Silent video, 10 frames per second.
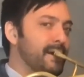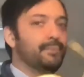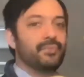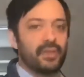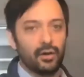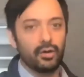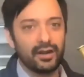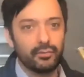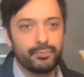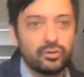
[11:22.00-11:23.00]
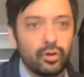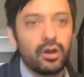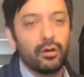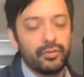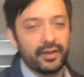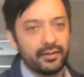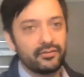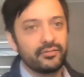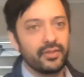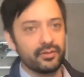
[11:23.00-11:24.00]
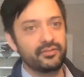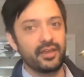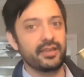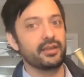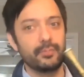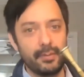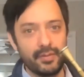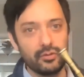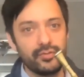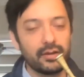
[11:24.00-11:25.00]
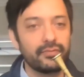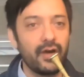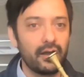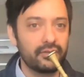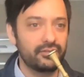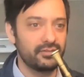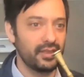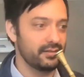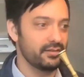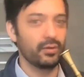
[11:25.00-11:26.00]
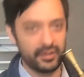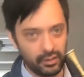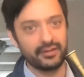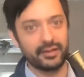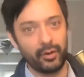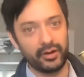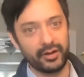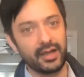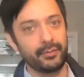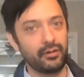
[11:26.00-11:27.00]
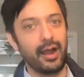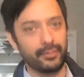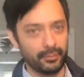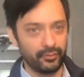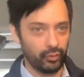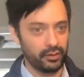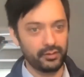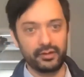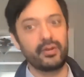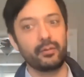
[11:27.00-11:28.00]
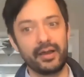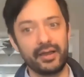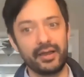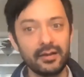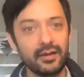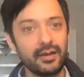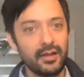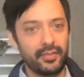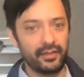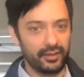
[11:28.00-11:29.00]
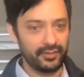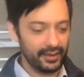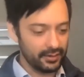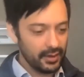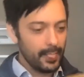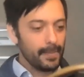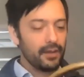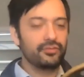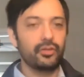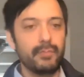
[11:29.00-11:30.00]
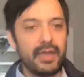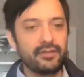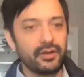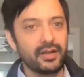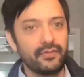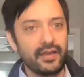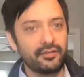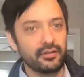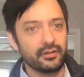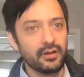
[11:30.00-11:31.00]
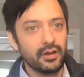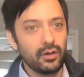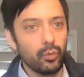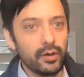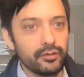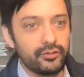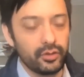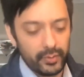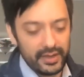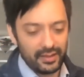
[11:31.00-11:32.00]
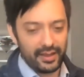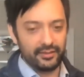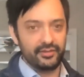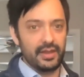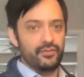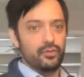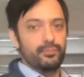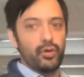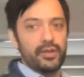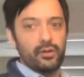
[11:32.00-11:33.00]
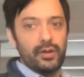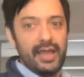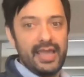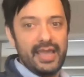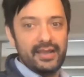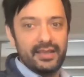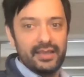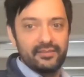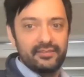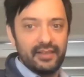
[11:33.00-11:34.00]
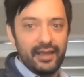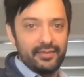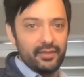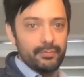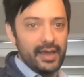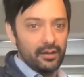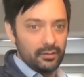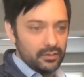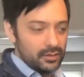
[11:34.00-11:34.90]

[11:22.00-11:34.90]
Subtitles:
you know, kind of bugle call things that would say, you know, maybe you found a fox and you wanted your hunting party to come and grab it before it ran away, things like that. So the major innovation was to realize that if you put your hand inside the bell,